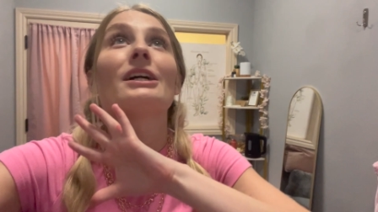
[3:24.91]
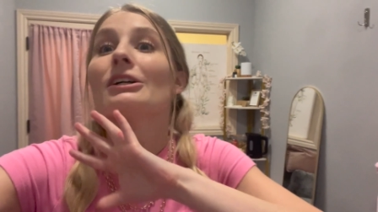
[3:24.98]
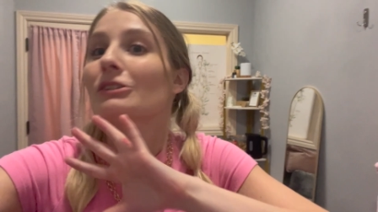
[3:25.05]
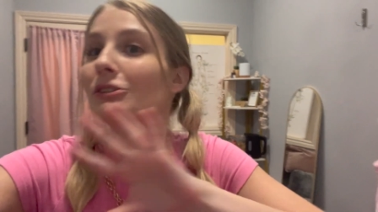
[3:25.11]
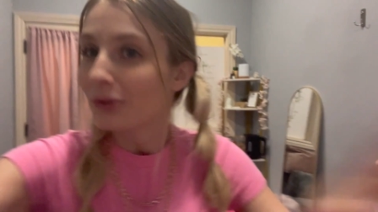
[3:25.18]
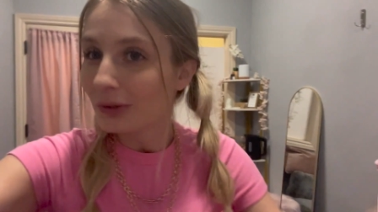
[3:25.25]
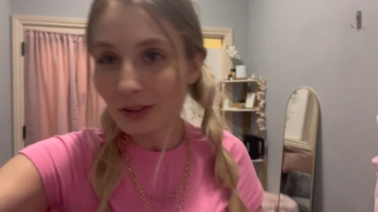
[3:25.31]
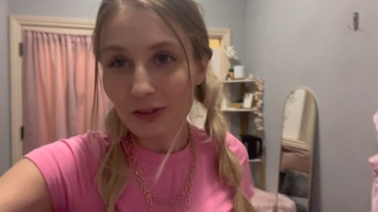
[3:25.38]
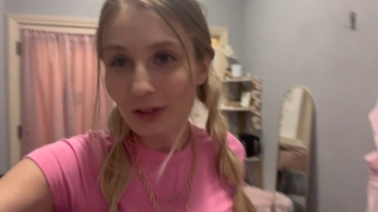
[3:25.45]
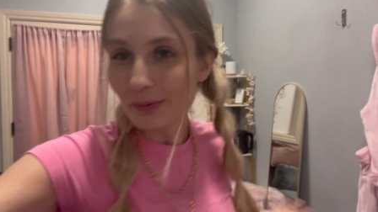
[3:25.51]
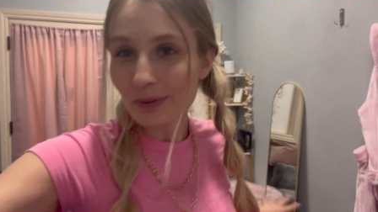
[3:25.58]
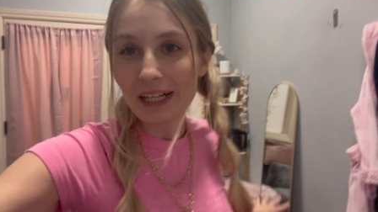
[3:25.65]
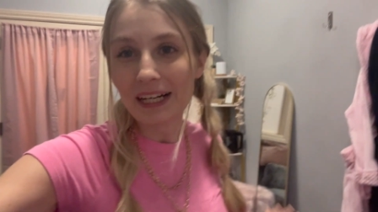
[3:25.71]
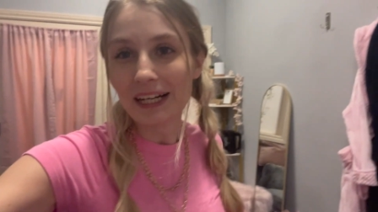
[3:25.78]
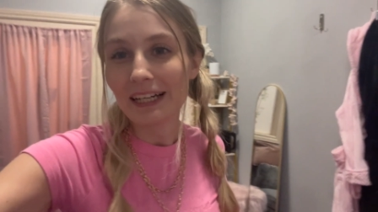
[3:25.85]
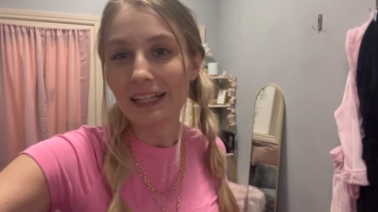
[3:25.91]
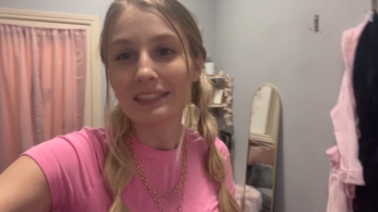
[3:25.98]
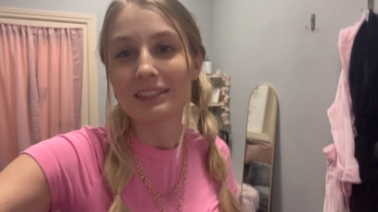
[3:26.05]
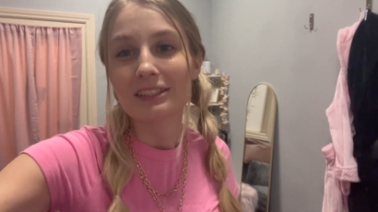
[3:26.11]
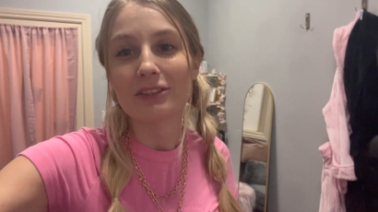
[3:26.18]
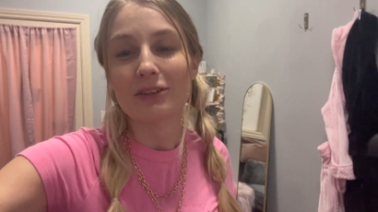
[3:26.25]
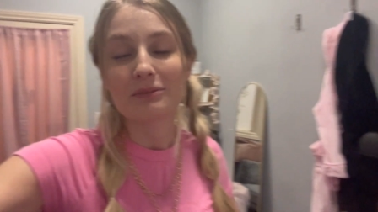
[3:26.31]
Don't wanna fall
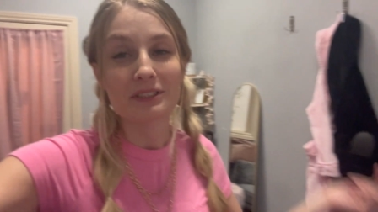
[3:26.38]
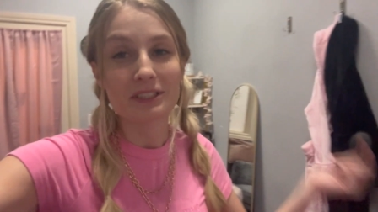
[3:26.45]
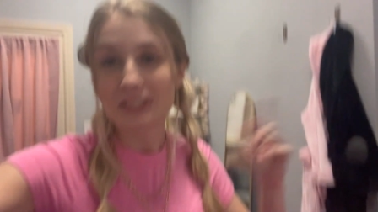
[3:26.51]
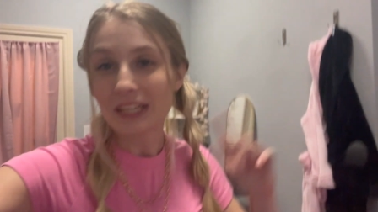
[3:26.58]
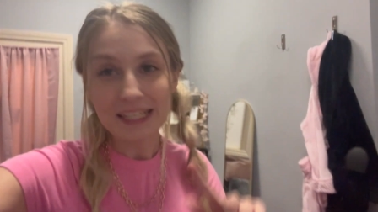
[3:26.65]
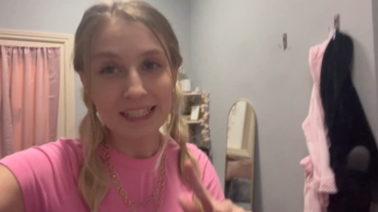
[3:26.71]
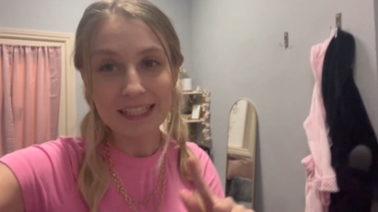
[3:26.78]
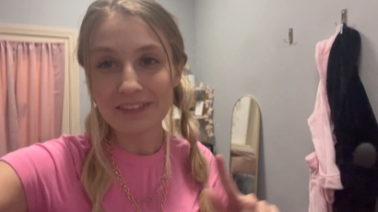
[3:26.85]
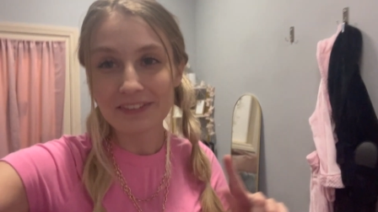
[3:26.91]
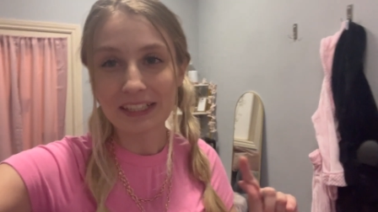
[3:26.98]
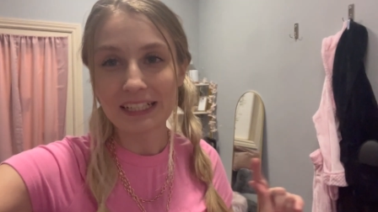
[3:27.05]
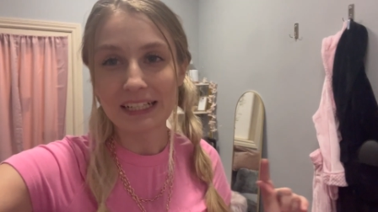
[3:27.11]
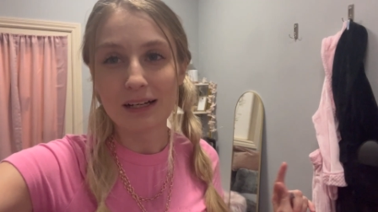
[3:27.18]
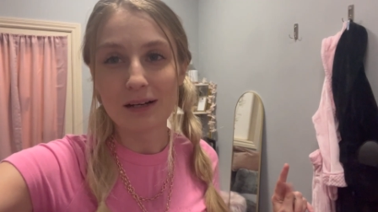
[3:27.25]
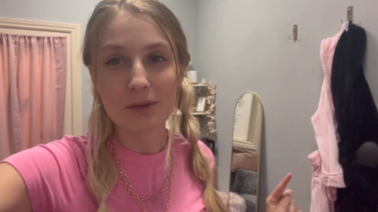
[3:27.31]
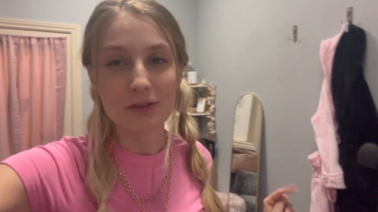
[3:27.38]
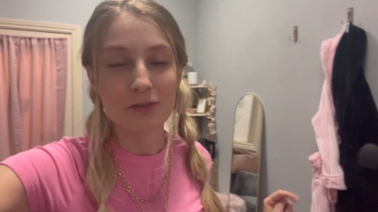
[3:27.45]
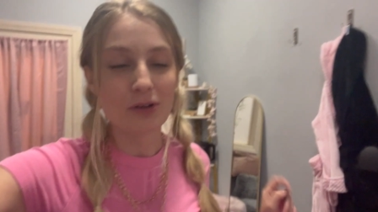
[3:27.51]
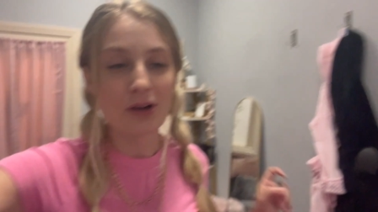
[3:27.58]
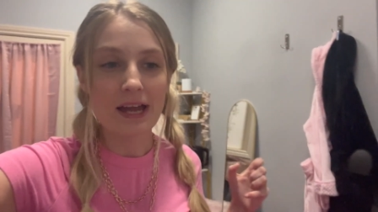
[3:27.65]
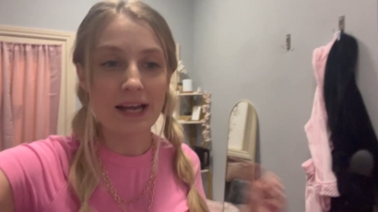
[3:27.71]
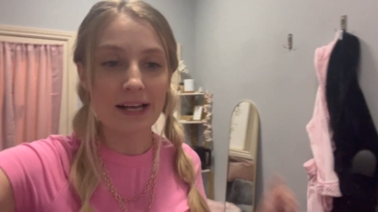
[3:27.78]
behind. So I'm just checking it right now
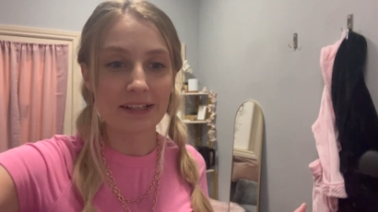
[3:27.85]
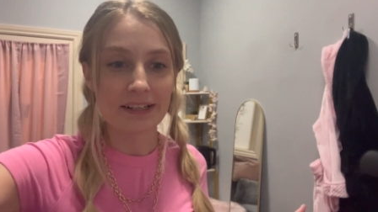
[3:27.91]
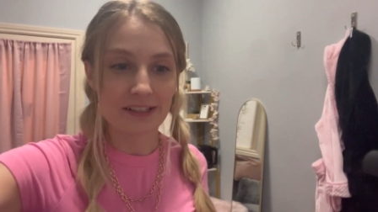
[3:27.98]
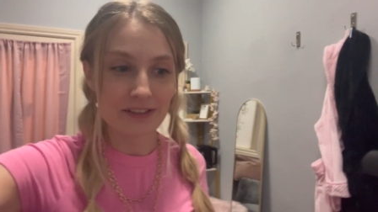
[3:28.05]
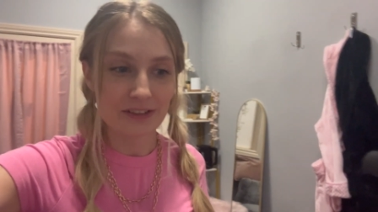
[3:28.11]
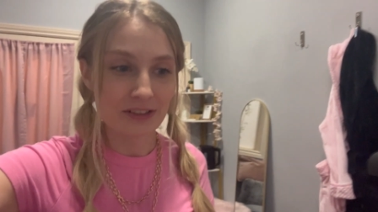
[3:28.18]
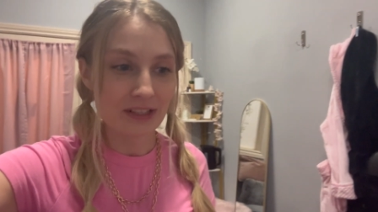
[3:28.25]
before I head out.